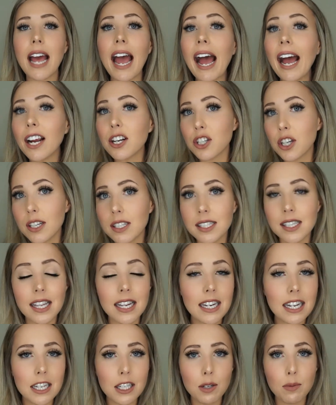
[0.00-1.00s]
actions that
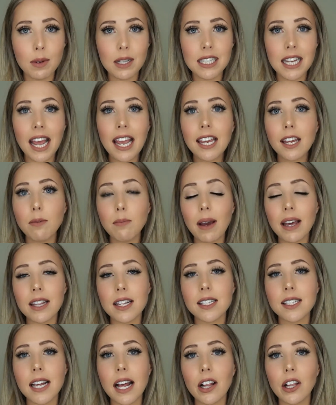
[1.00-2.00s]
need to be taken by the
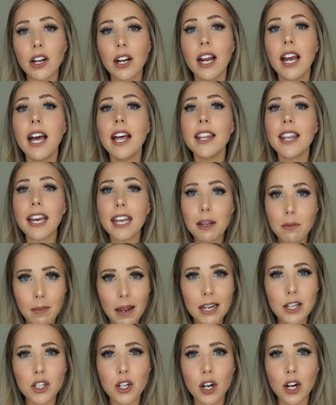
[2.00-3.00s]
seller that can
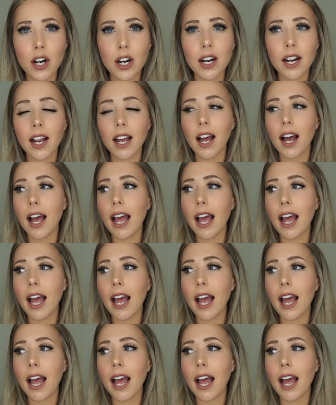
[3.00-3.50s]
make sure